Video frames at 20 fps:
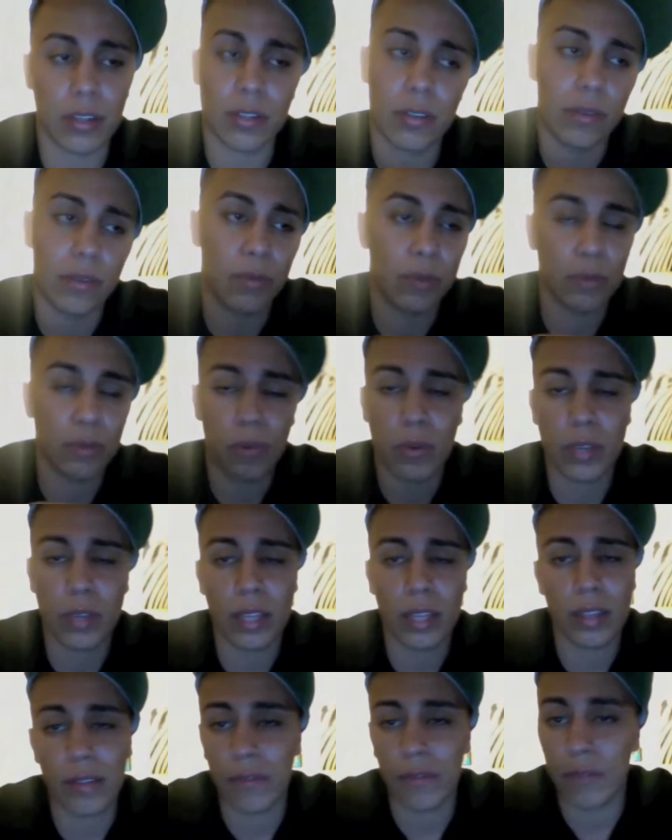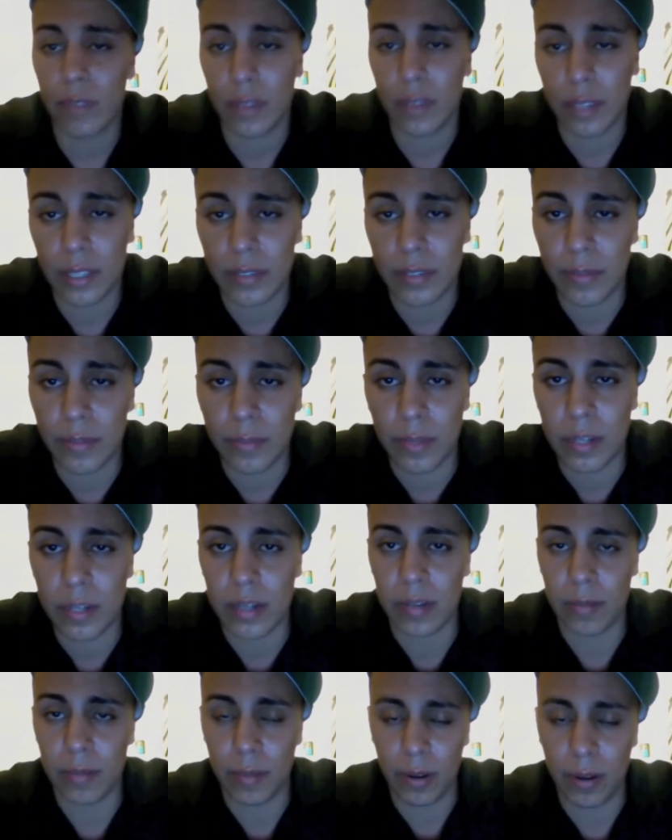No, you won't get this from none
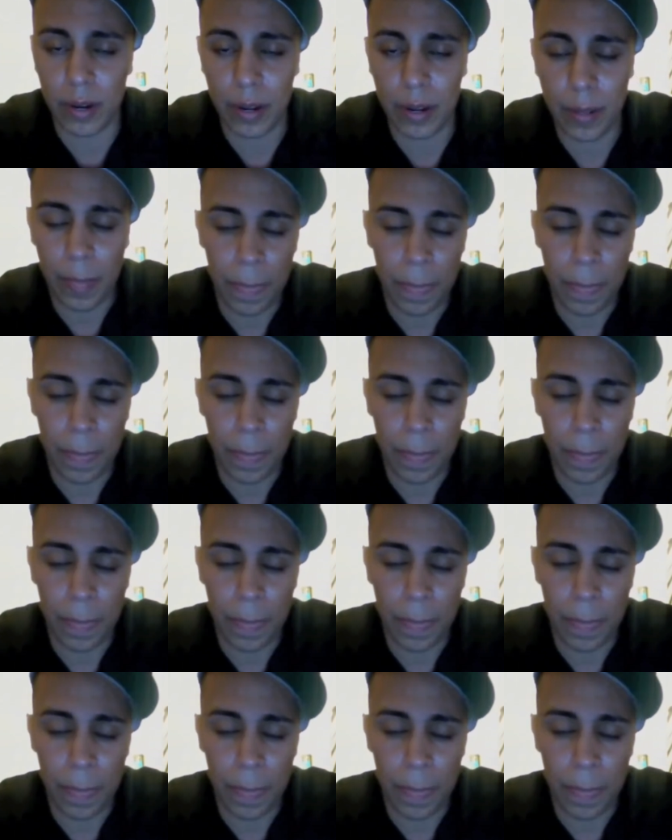of them. All right,